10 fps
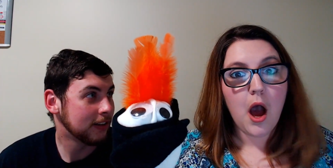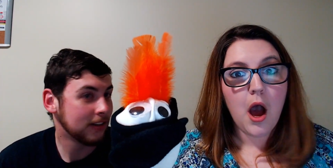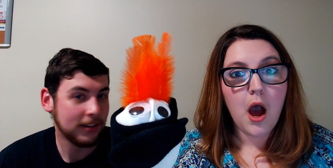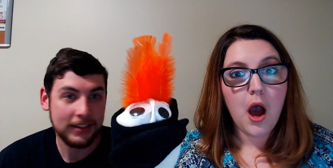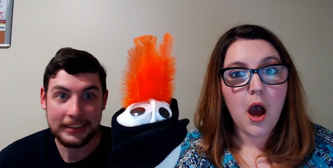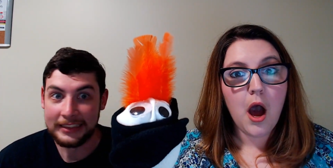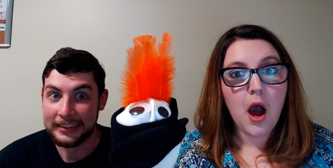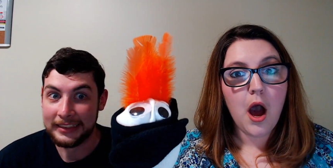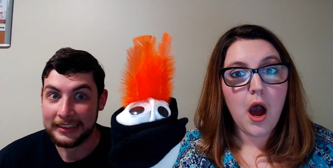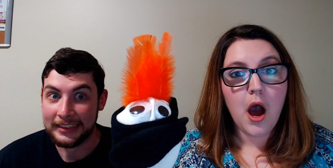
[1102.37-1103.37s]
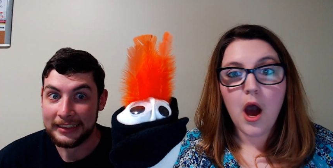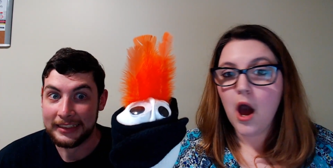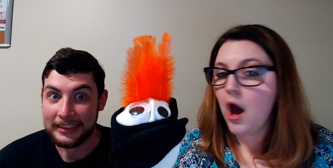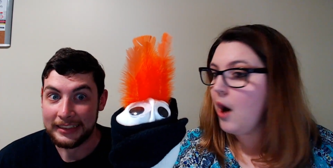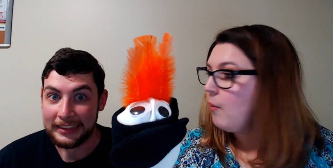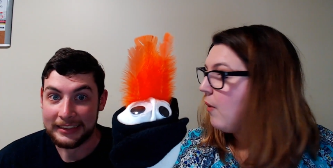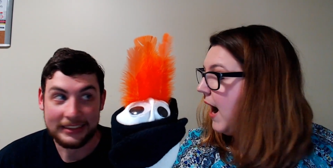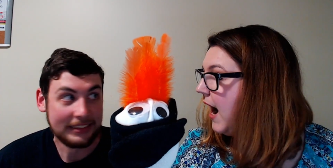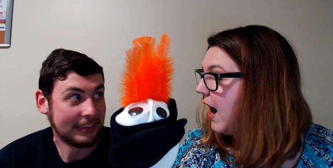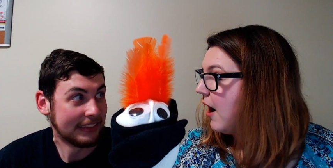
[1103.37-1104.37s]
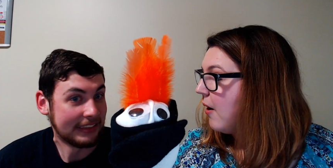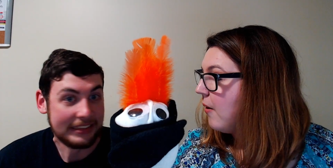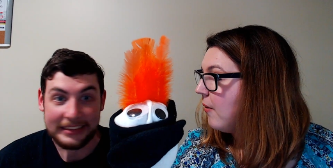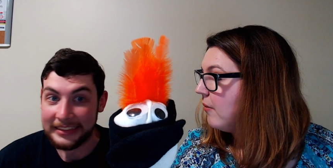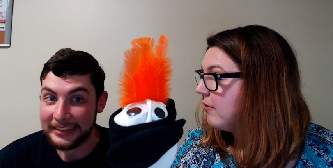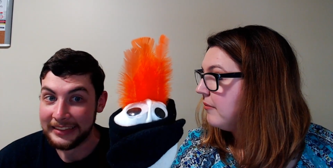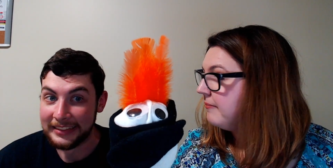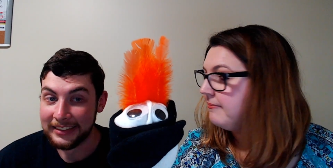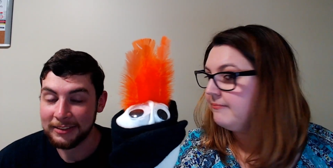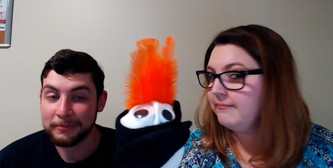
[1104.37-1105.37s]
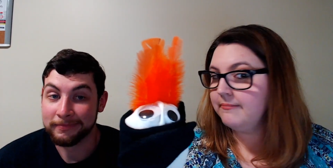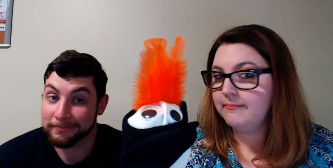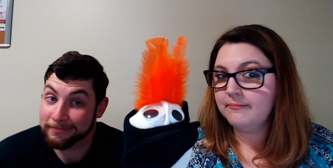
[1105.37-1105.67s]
Nothing is said.